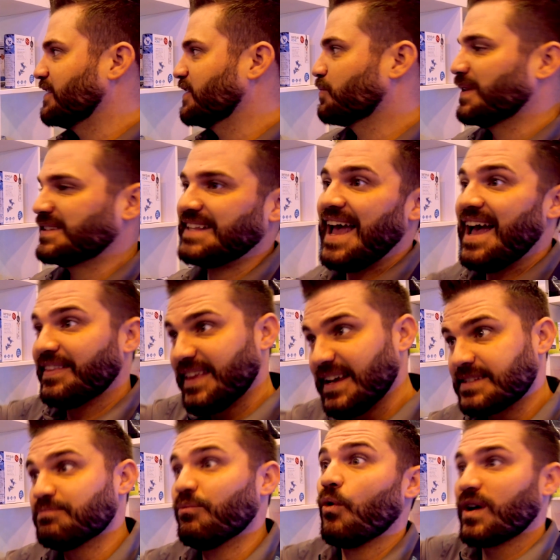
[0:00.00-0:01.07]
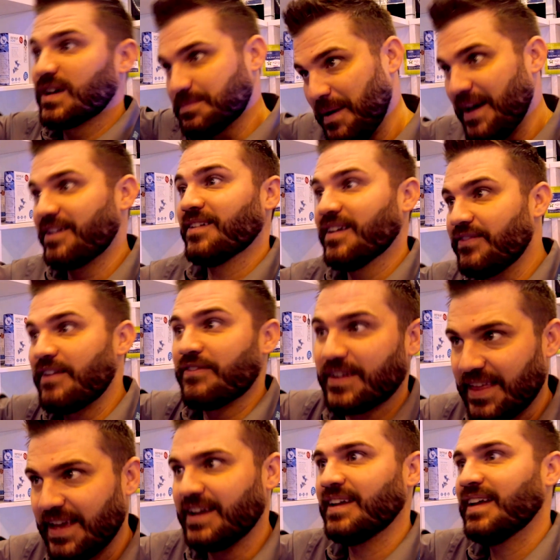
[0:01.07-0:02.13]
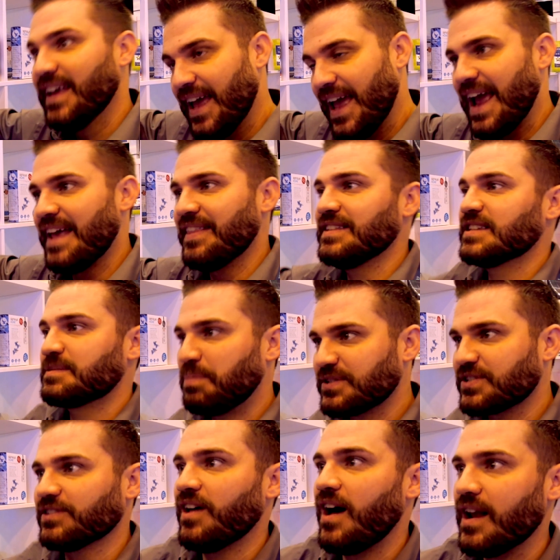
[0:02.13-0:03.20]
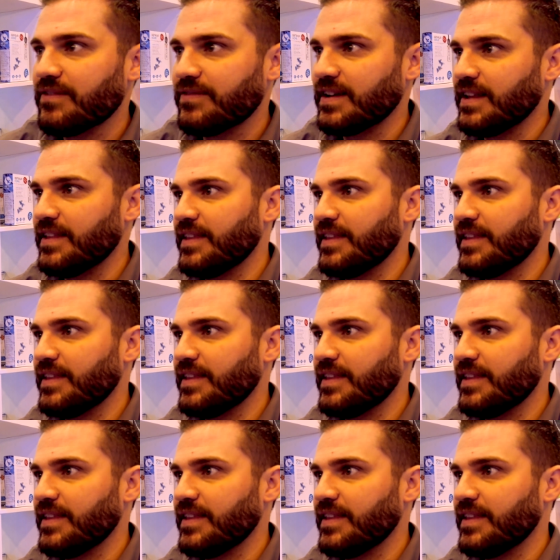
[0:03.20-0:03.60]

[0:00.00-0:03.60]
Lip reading: that just thinks more is better of everything, and then just puts a lot of it in